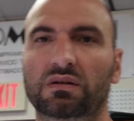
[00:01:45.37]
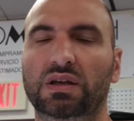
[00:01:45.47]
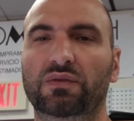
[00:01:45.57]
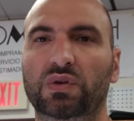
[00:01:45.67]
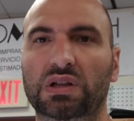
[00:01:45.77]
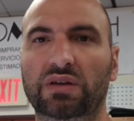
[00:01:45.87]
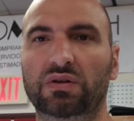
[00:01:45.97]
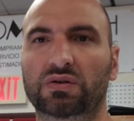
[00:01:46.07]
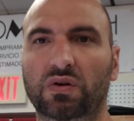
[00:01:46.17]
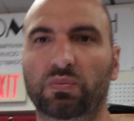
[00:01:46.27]
if you leave
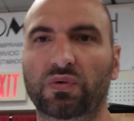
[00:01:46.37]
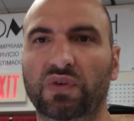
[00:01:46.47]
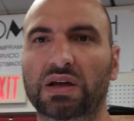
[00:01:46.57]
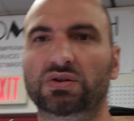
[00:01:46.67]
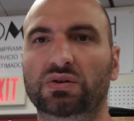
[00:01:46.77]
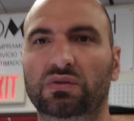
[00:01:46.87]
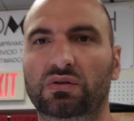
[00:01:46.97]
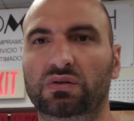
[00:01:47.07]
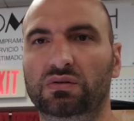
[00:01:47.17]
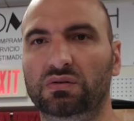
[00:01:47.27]
it to a
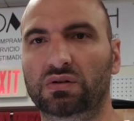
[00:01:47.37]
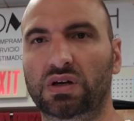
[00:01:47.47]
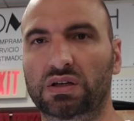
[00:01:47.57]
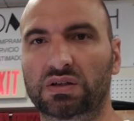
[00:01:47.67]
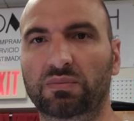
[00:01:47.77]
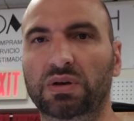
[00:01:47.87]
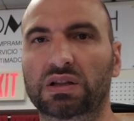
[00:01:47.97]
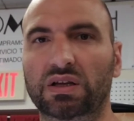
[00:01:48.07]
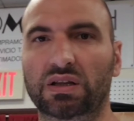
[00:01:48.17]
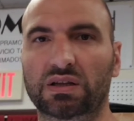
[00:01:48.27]
professional,
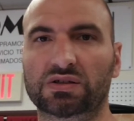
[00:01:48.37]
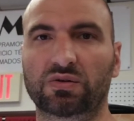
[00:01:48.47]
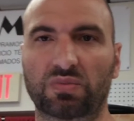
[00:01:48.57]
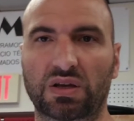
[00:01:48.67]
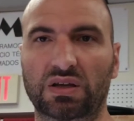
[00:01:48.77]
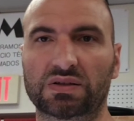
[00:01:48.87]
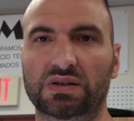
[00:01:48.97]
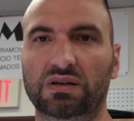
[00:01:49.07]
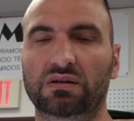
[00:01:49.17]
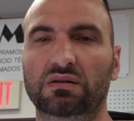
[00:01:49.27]
typically this would be
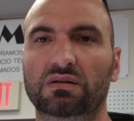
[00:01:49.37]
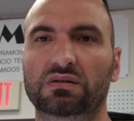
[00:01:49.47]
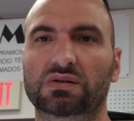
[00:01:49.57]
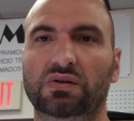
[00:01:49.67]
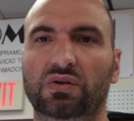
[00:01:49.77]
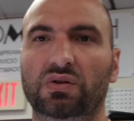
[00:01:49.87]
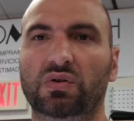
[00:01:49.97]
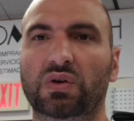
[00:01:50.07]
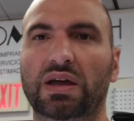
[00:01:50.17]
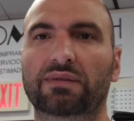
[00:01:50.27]
easier, so you
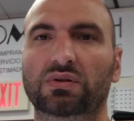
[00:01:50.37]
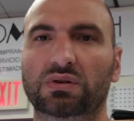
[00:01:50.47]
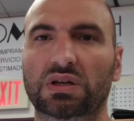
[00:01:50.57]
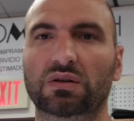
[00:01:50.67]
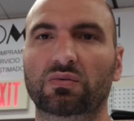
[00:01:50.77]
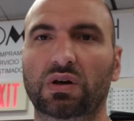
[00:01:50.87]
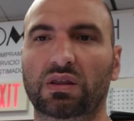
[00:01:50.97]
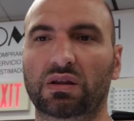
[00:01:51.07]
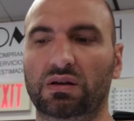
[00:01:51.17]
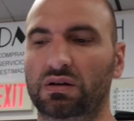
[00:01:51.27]
don't have to deal
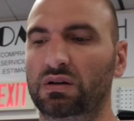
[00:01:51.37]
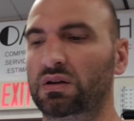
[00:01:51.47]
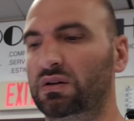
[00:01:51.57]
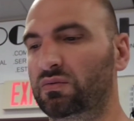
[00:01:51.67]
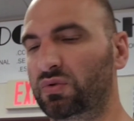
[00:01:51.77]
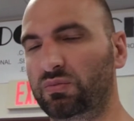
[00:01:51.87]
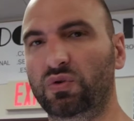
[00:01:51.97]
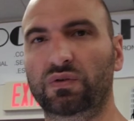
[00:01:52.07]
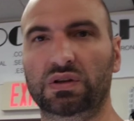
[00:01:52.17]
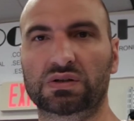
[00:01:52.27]
with
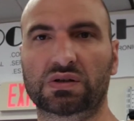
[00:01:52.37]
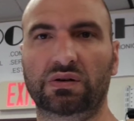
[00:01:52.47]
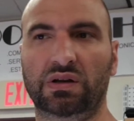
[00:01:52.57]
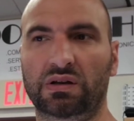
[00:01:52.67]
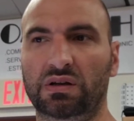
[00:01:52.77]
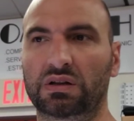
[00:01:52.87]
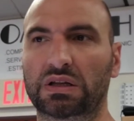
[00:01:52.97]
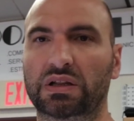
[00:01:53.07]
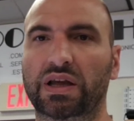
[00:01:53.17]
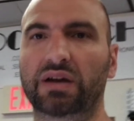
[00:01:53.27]
removing the screen and the
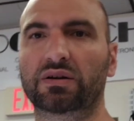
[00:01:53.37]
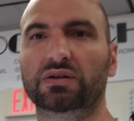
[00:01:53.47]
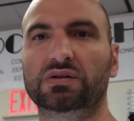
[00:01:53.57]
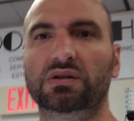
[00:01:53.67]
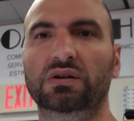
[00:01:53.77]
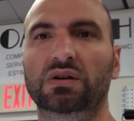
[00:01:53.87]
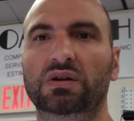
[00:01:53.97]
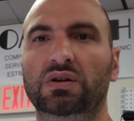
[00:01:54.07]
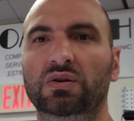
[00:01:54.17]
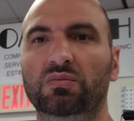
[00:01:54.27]
layers.
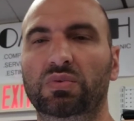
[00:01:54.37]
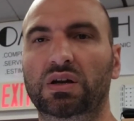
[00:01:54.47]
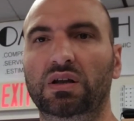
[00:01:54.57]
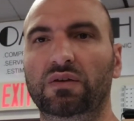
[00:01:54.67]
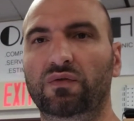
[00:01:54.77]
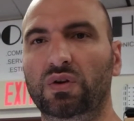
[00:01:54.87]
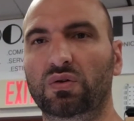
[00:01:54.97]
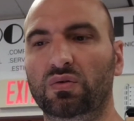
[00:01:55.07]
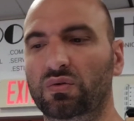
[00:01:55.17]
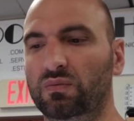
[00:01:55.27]
But if
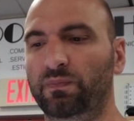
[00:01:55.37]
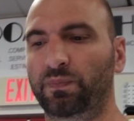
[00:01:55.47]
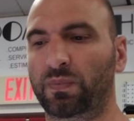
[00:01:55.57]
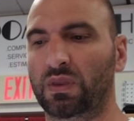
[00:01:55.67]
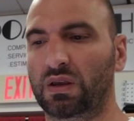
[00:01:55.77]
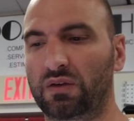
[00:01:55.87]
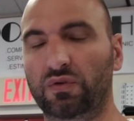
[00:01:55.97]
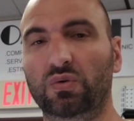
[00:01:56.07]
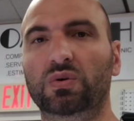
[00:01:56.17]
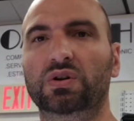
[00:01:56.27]
you
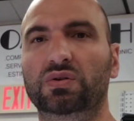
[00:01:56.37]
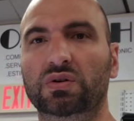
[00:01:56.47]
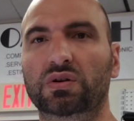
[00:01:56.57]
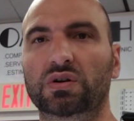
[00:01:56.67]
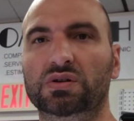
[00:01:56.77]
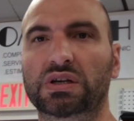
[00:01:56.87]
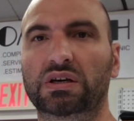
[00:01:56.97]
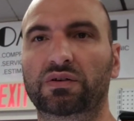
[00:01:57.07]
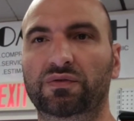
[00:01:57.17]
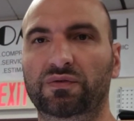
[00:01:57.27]
want to do it
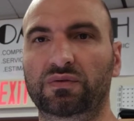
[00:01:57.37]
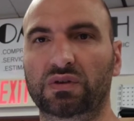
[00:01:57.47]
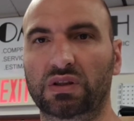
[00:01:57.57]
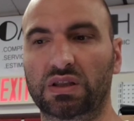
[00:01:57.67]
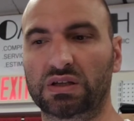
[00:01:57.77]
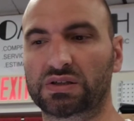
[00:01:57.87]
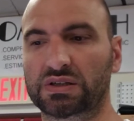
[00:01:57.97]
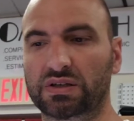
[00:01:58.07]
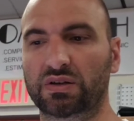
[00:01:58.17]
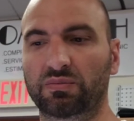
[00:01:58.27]
yourself, this
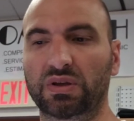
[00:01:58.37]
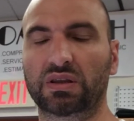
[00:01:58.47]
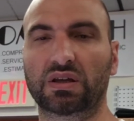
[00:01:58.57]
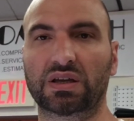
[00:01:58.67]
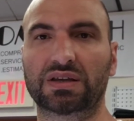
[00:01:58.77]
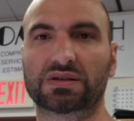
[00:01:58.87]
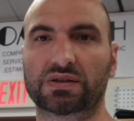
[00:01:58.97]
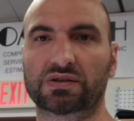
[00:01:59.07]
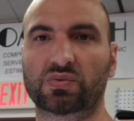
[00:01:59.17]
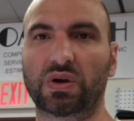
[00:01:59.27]
is going to be the
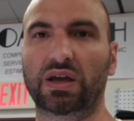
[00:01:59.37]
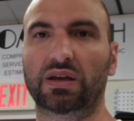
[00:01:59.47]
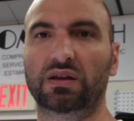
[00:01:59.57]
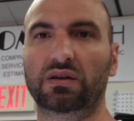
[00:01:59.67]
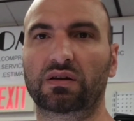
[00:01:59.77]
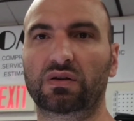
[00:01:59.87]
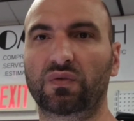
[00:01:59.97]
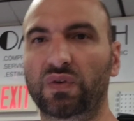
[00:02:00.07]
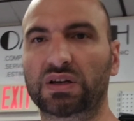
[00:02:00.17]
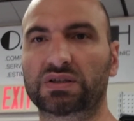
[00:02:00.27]
easiest way to
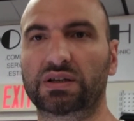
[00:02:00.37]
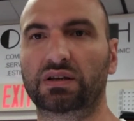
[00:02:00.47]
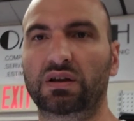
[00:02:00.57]
fix it.